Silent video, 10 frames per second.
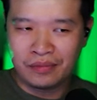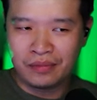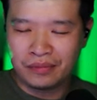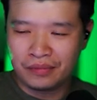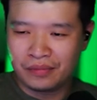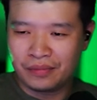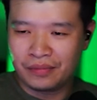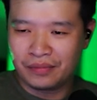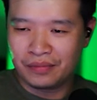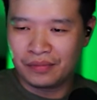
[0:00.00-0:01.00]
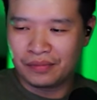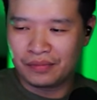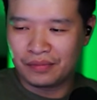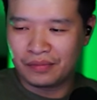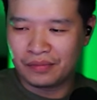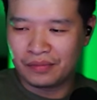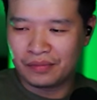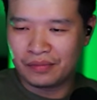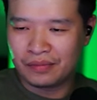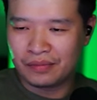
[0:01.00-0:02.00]

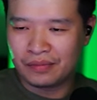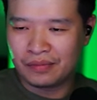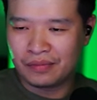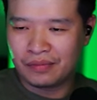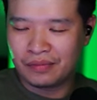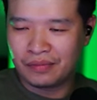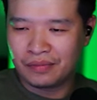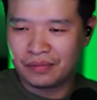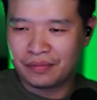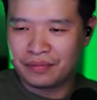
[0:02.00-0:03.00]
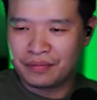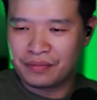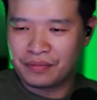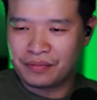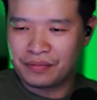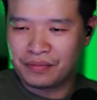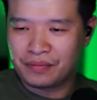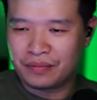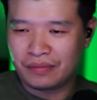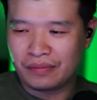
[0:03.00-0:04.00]

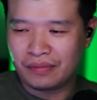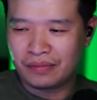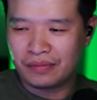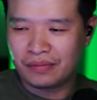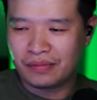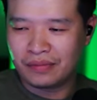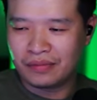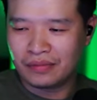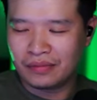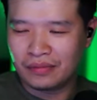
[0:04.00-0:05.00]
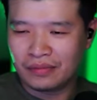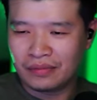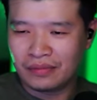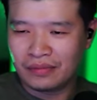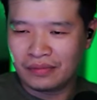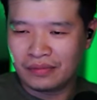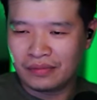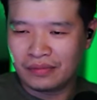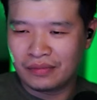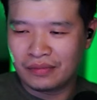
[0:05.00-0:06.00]

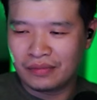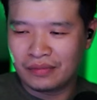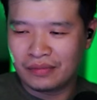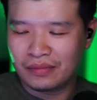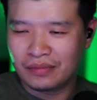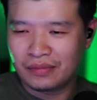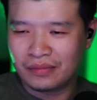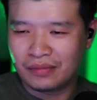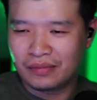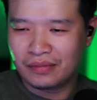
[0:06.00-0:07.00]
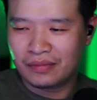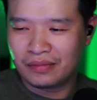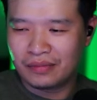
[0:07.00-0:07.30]
(not speaking)